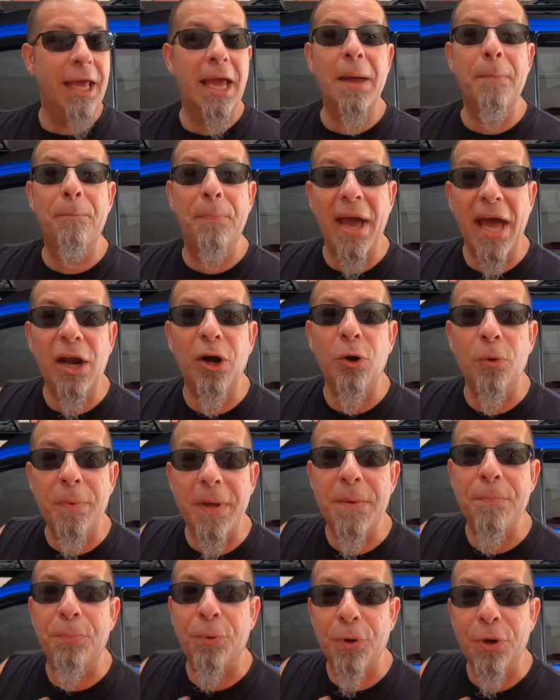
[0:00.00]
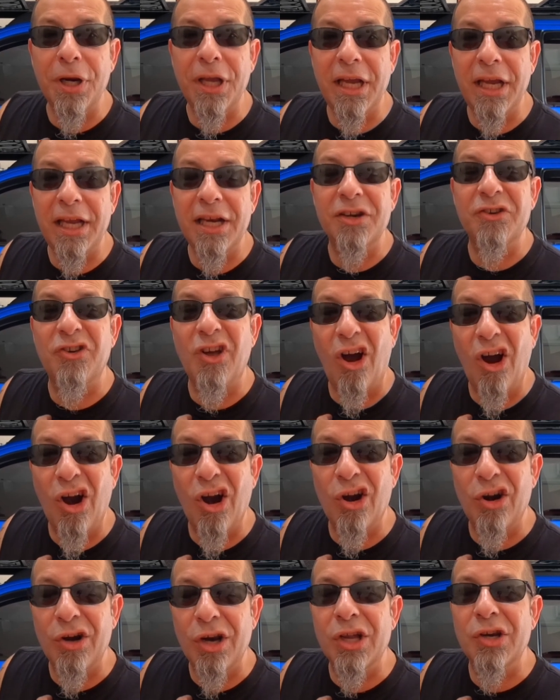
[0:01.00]
It better be pretty
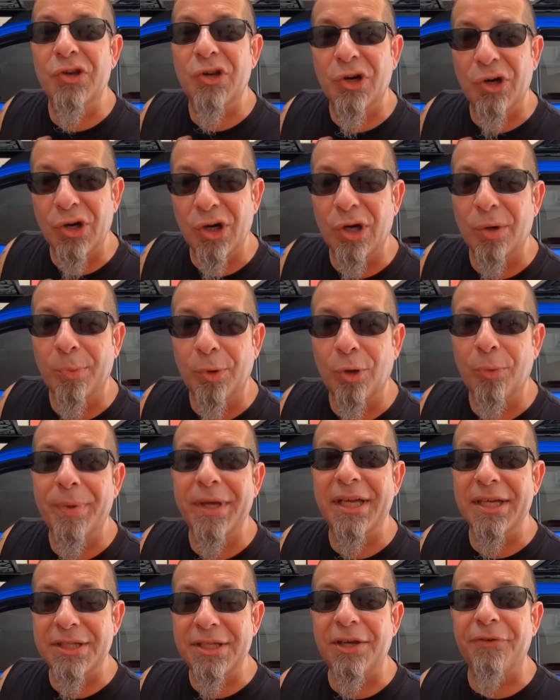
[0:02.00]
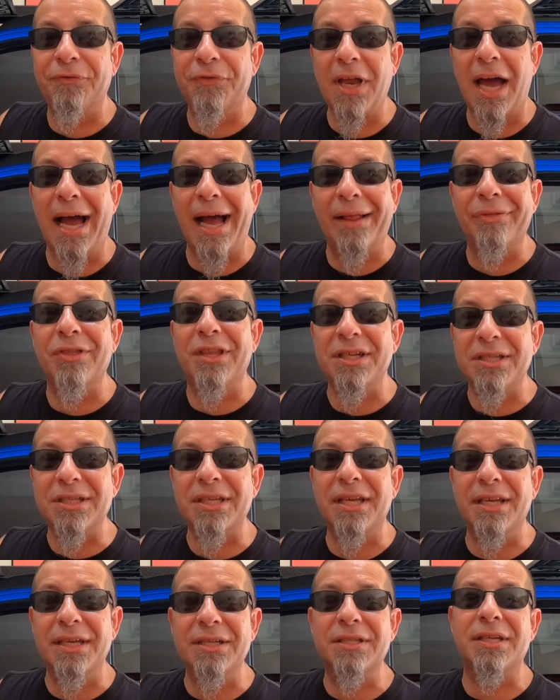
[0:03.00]
darn durable, because if not,
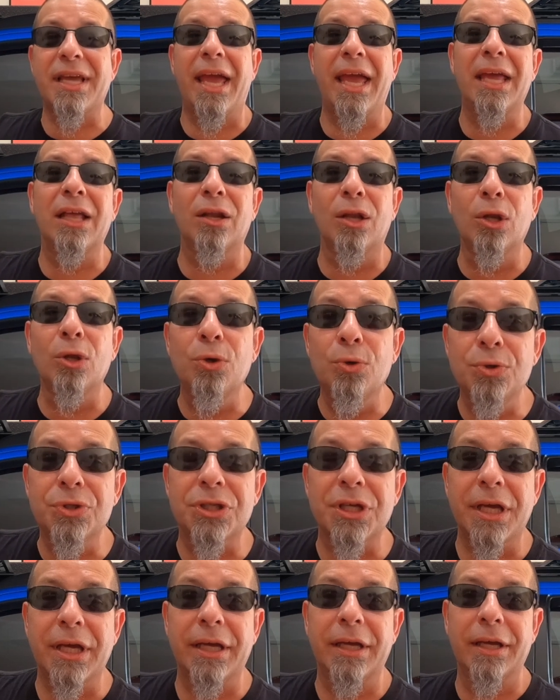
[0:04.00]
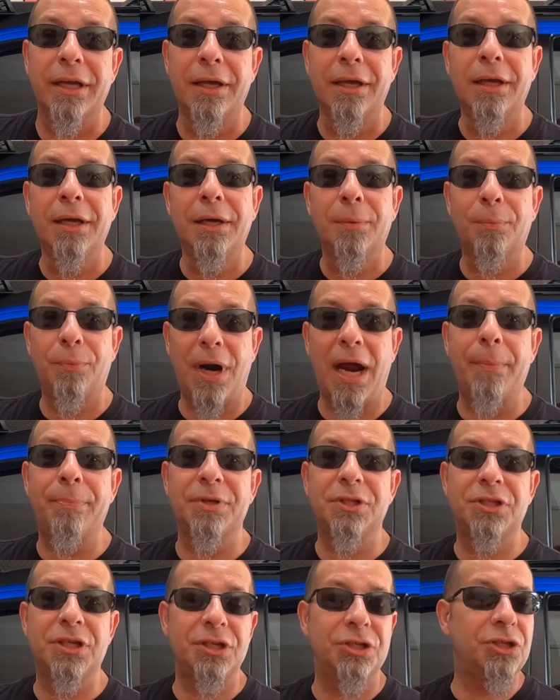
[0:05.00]
this is a losing
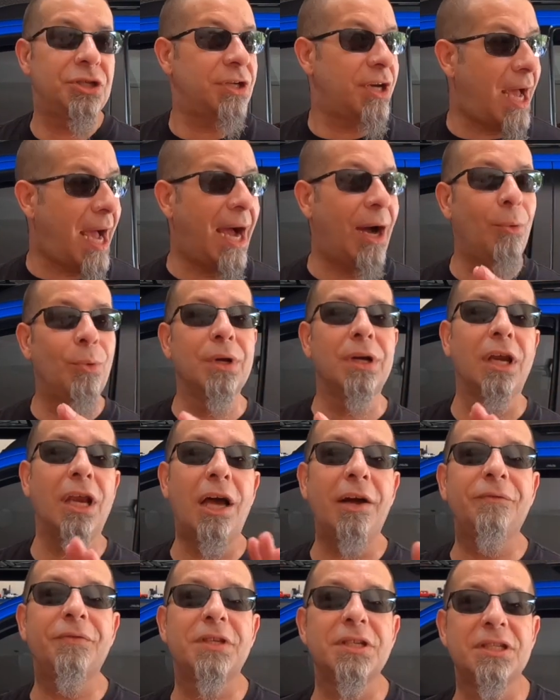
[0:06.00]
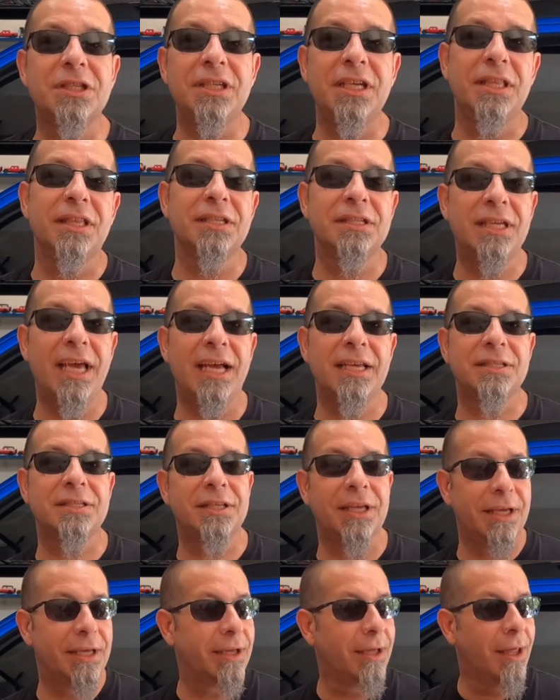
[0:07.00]
proposition. I would love to see the
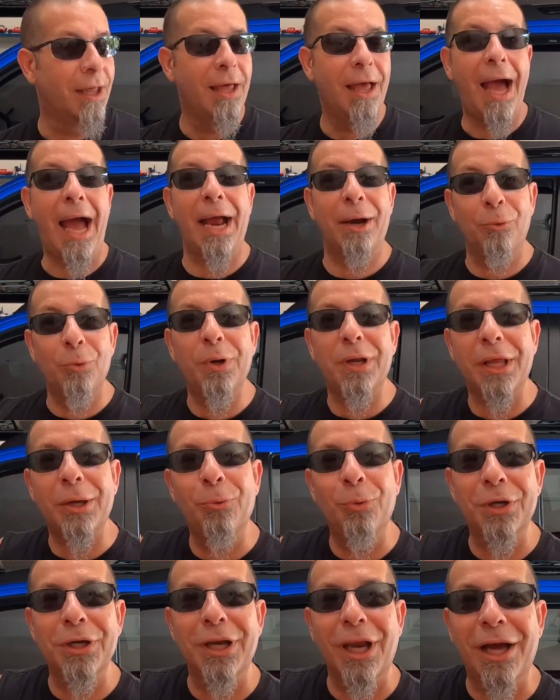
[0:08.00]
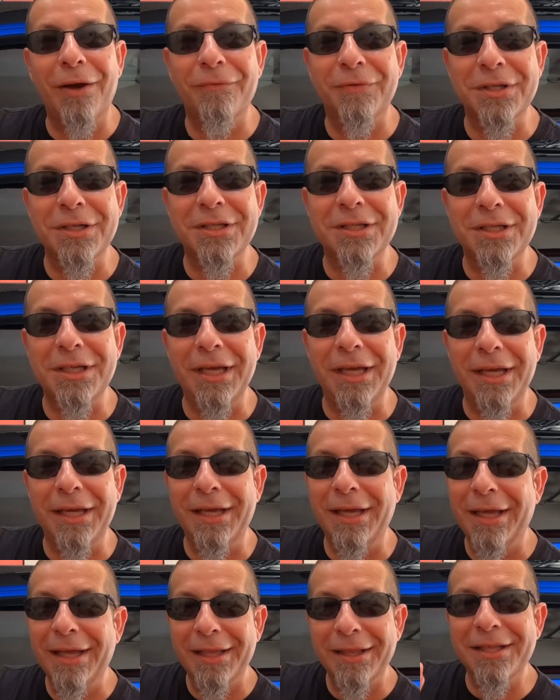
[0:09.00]
testing. I really would love to
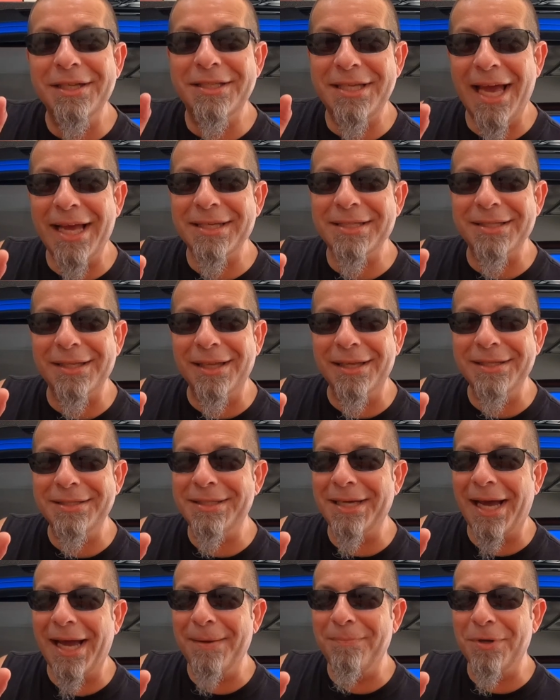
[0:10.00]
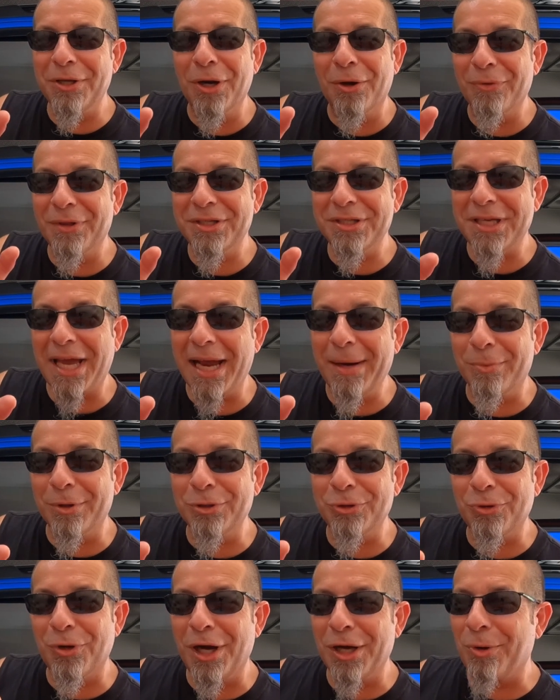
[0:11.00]
see the Tesla type, you know, the
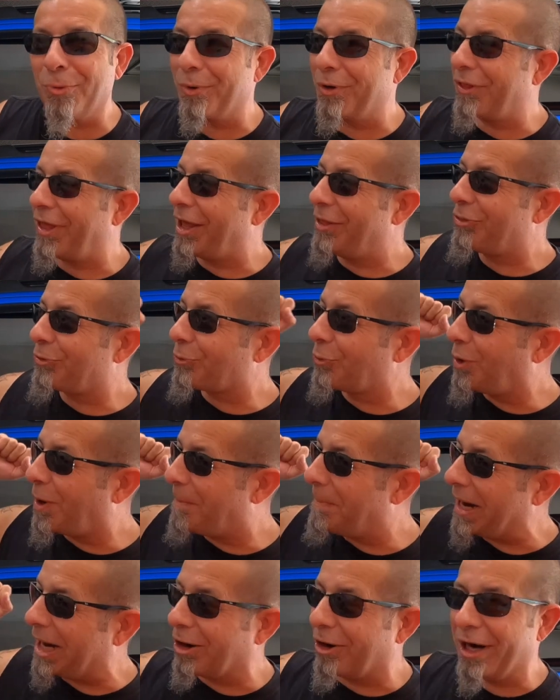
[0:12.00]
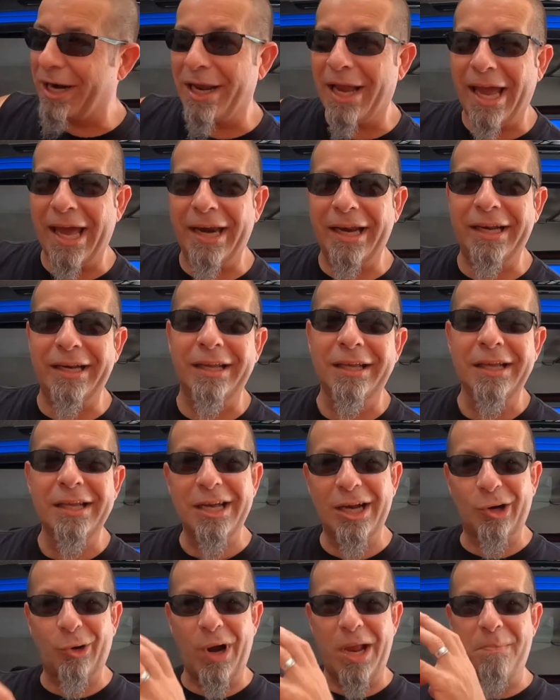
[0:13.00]
Cybertruck, where they threw a bearing at it,
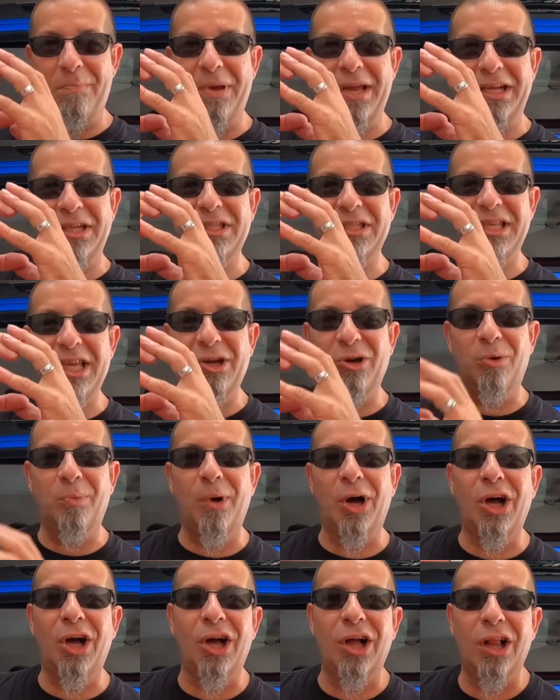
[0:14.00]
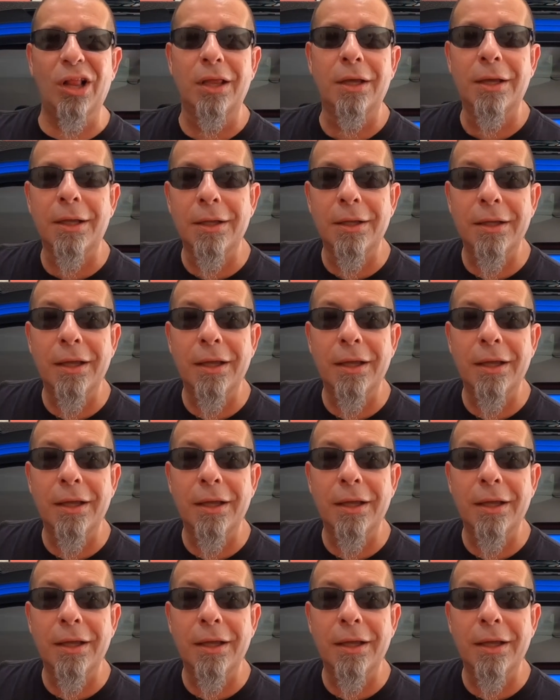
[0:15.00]
a great big steel ball,